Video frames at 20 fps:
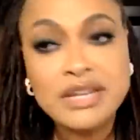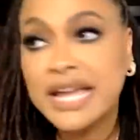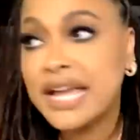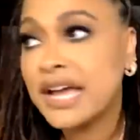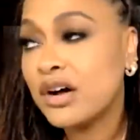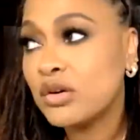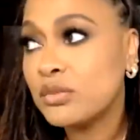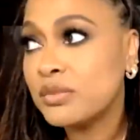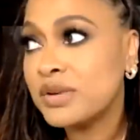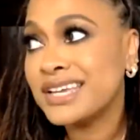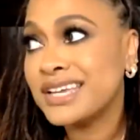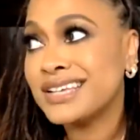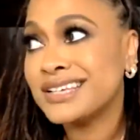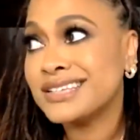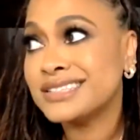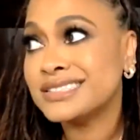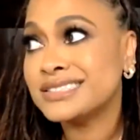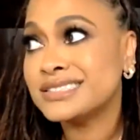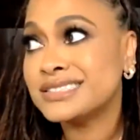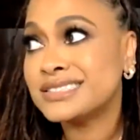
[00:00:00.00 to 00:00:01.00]
Naomi
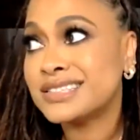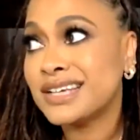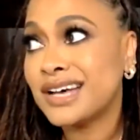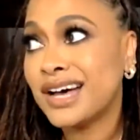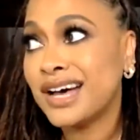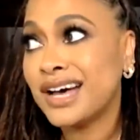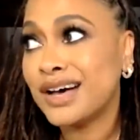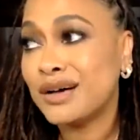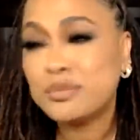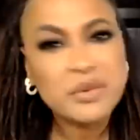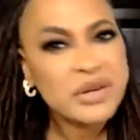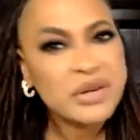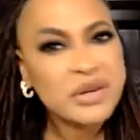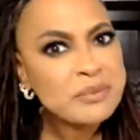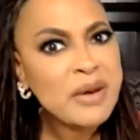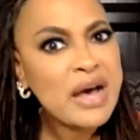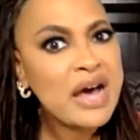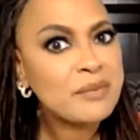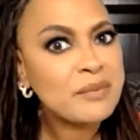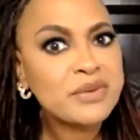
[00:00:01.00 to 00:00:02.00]
is uh,
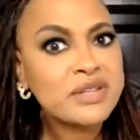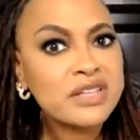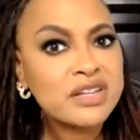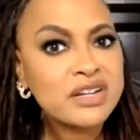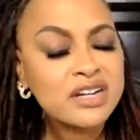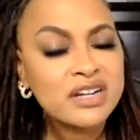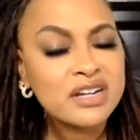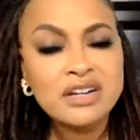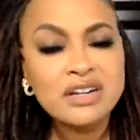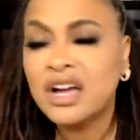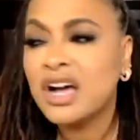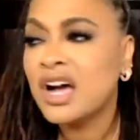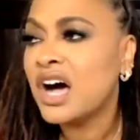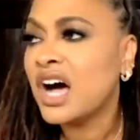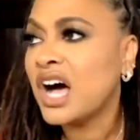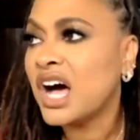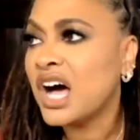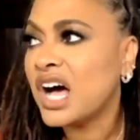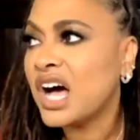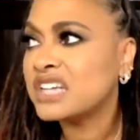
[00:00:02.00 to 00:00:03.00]
pretty popular.
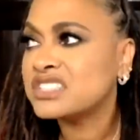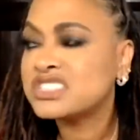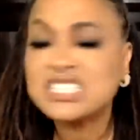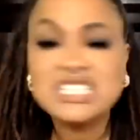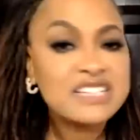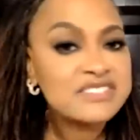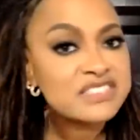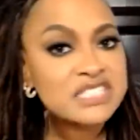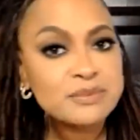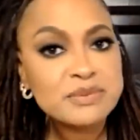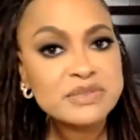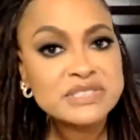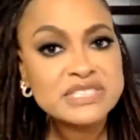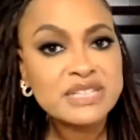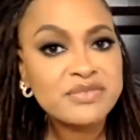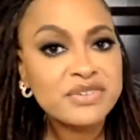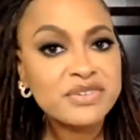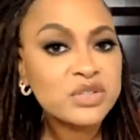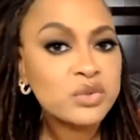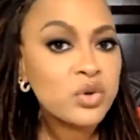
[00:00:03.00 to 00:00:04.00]
Uh, she lives in the
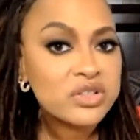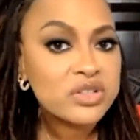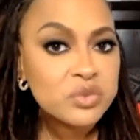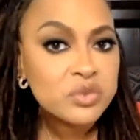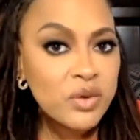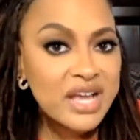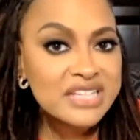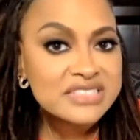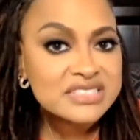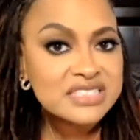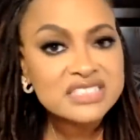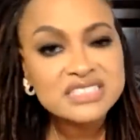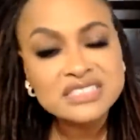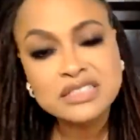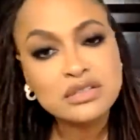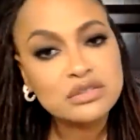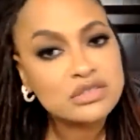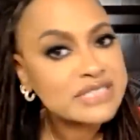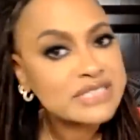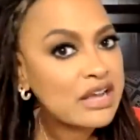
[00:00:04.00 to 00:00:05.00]
Pacific Northwest in this
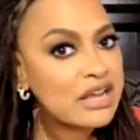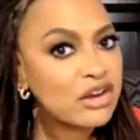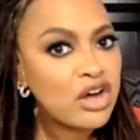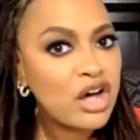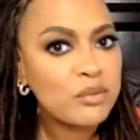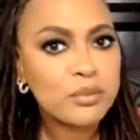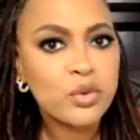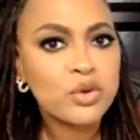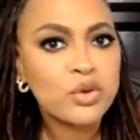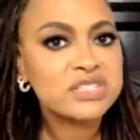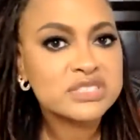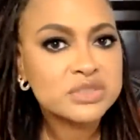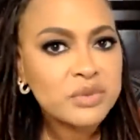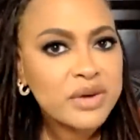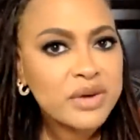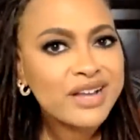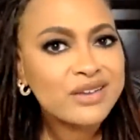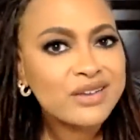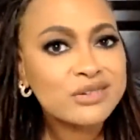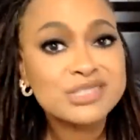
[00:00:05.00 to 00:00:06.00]
little town called Port
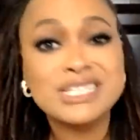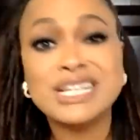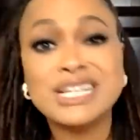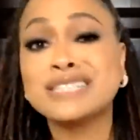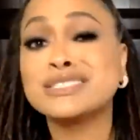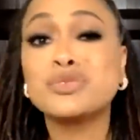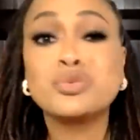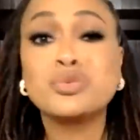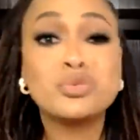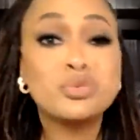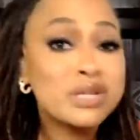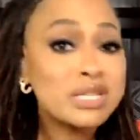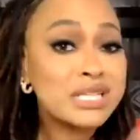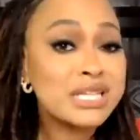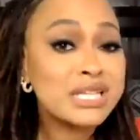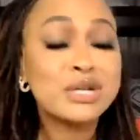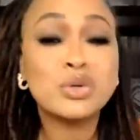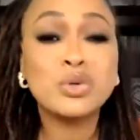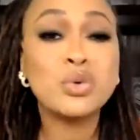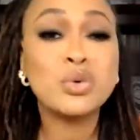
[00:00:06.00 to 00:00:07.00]
Oswego. She has a
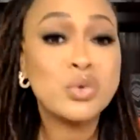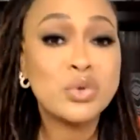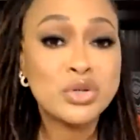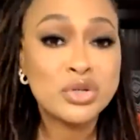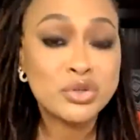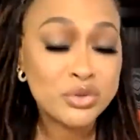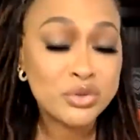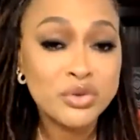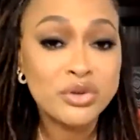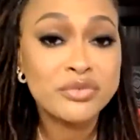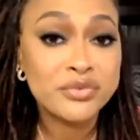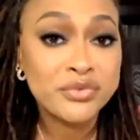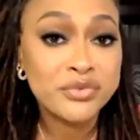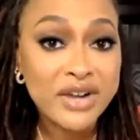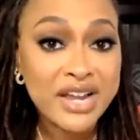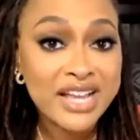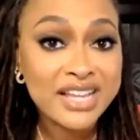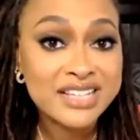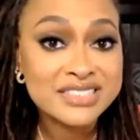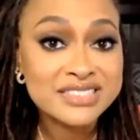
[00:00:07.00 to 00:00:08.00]
really cool crew of
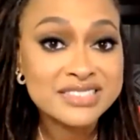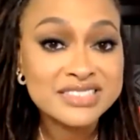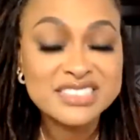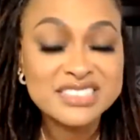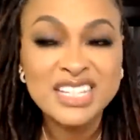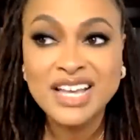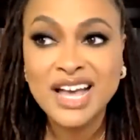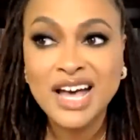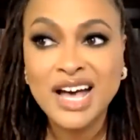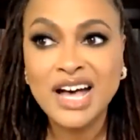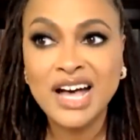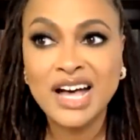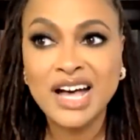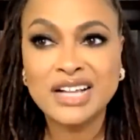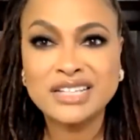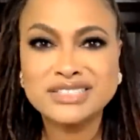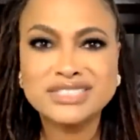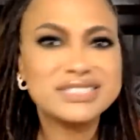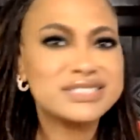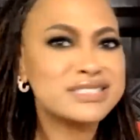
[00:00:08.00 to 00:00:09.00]
friends.
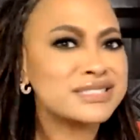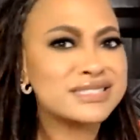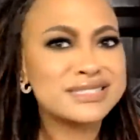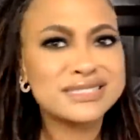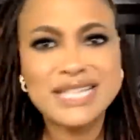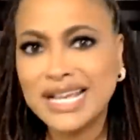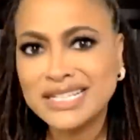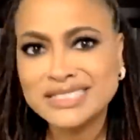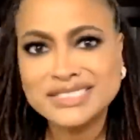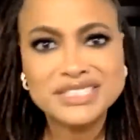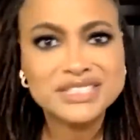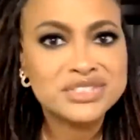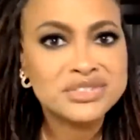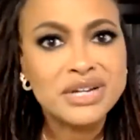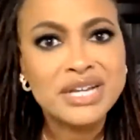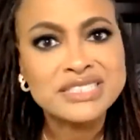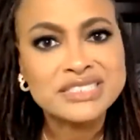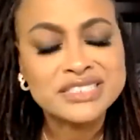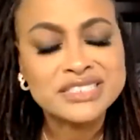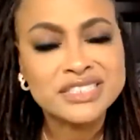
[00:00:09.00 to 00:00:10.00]
Uh, she's a snazzy
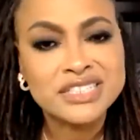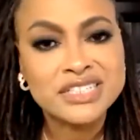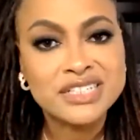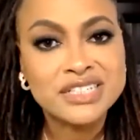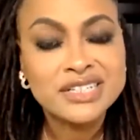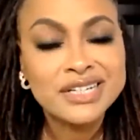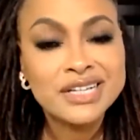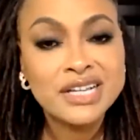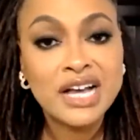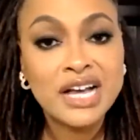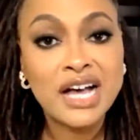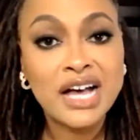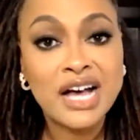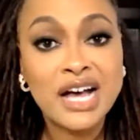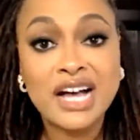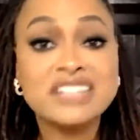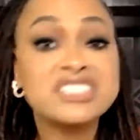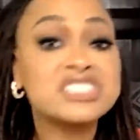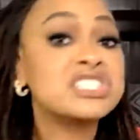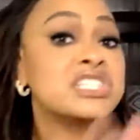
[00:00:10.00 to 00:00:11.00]
dresser.
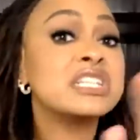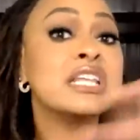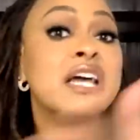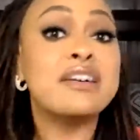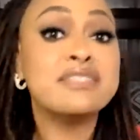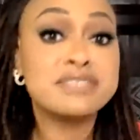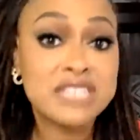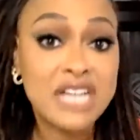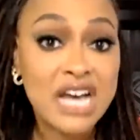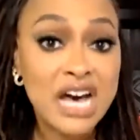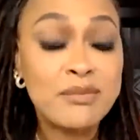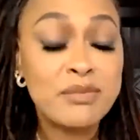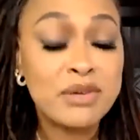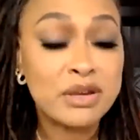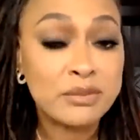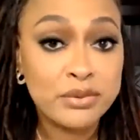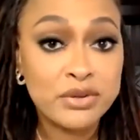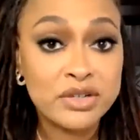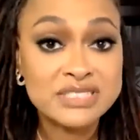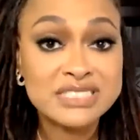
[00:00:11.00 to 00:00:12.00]
Uh, she loves
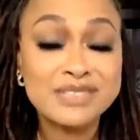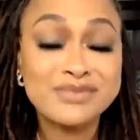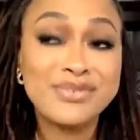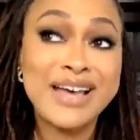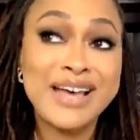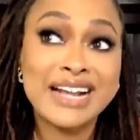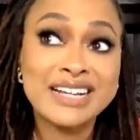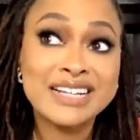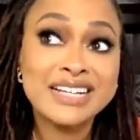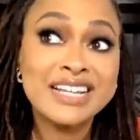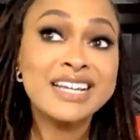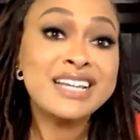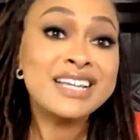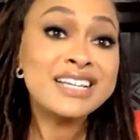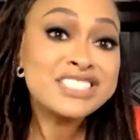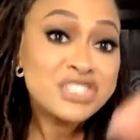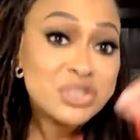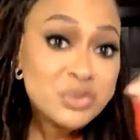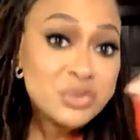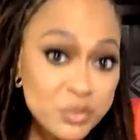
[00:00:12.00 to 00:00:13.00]
comic books. In fact,
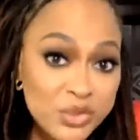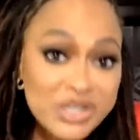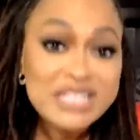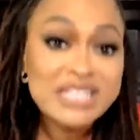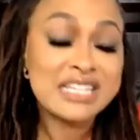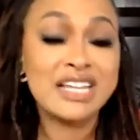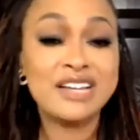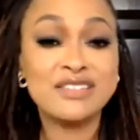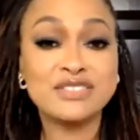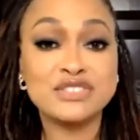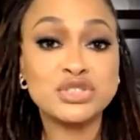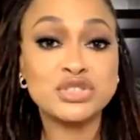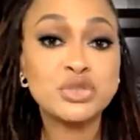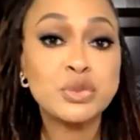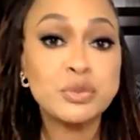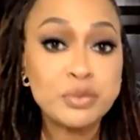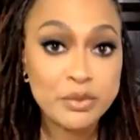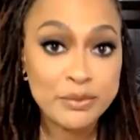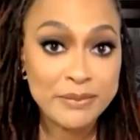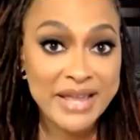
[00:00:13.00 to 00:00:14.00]
she really loves
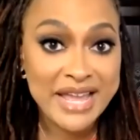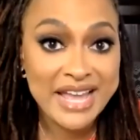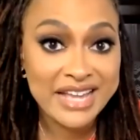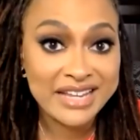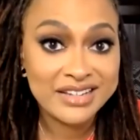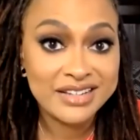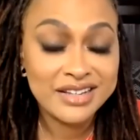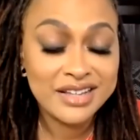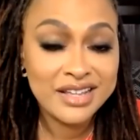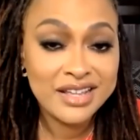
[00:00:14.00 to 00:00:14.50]
Superman.